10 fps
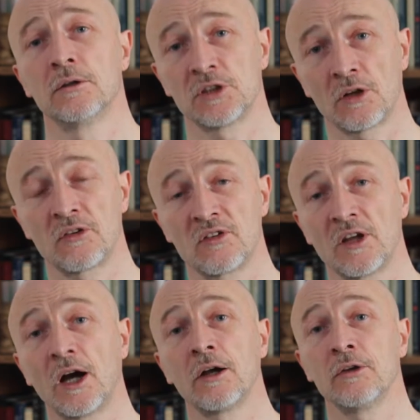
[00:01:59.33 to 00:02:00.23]
chances
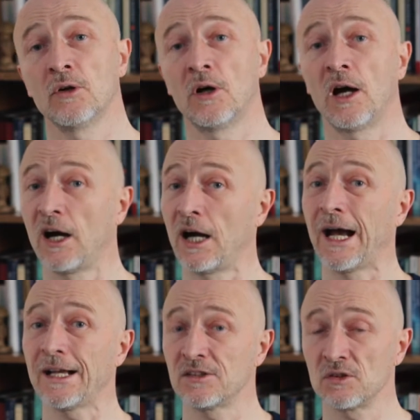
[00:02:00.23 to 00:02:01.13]
are you are
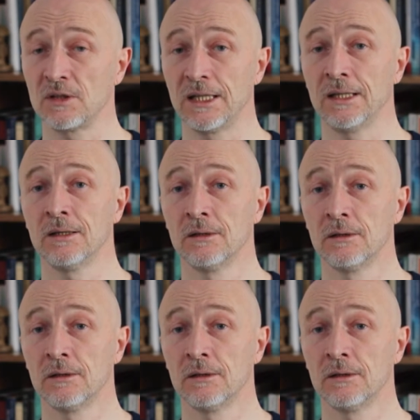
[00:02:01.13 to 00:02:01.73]
actually